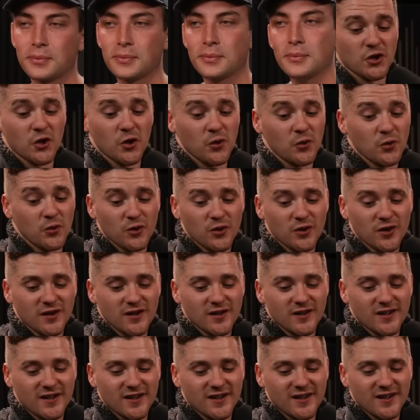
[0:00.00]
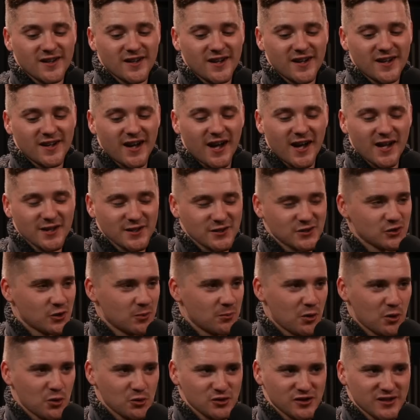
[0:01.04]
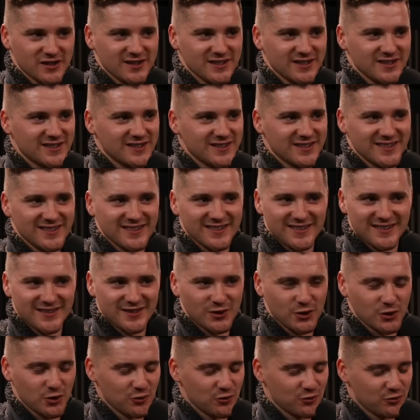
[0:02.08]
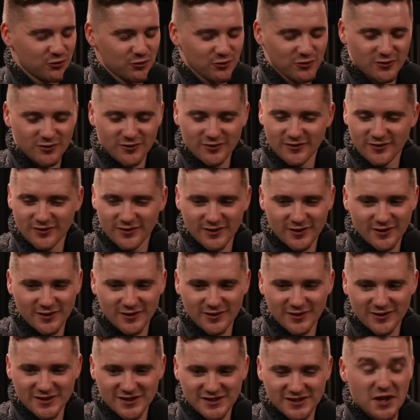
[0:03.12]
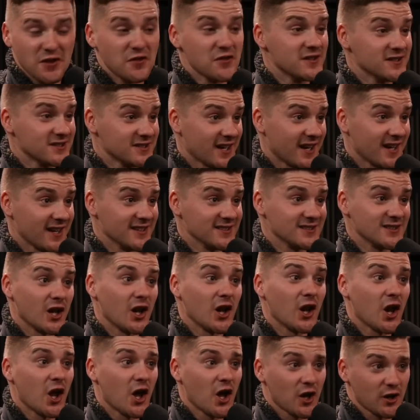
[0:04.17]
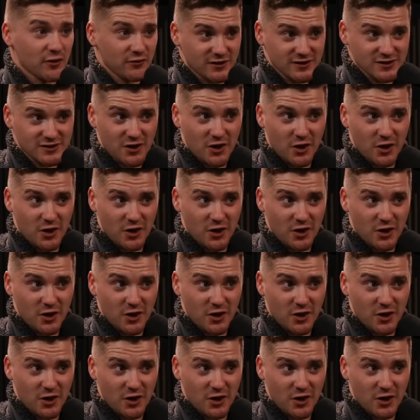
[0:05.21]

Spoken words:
So, Alex Hormozi, you've synthesized a lot of his